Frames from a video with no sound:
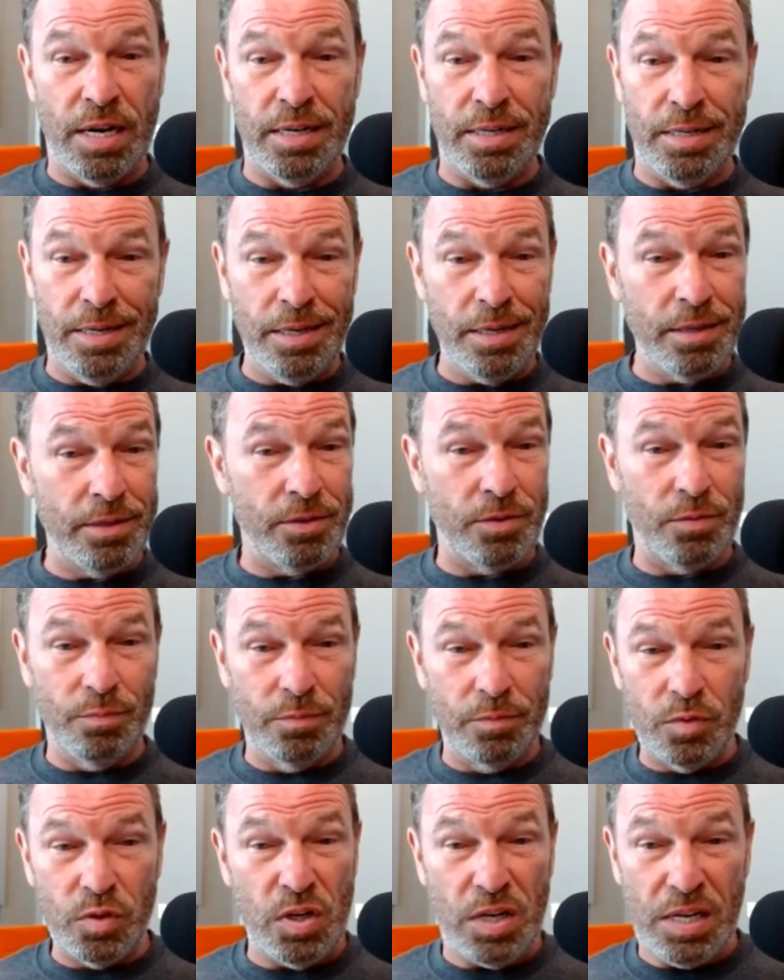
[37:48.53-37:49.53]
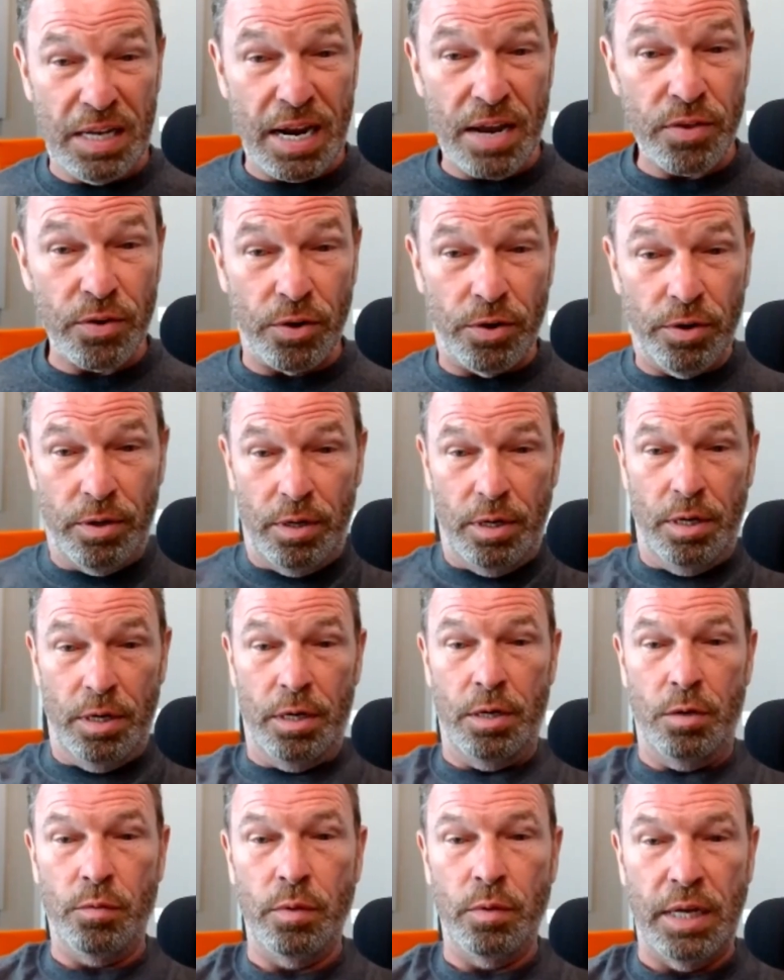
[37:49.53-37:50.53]
ideas together, you
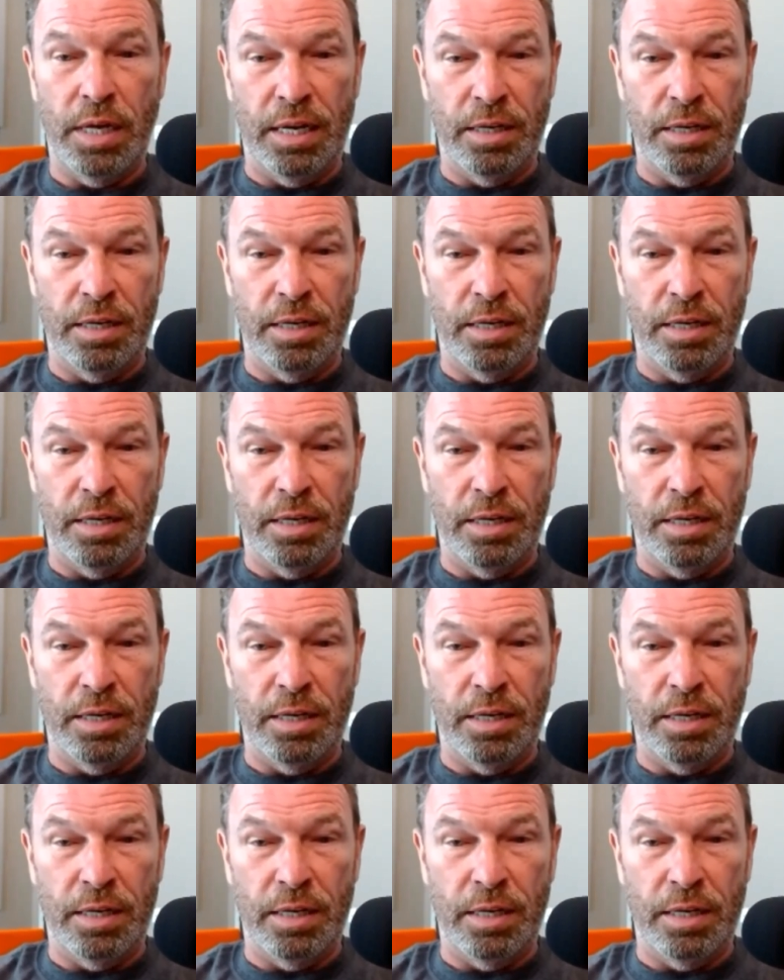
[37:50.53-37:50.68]
know,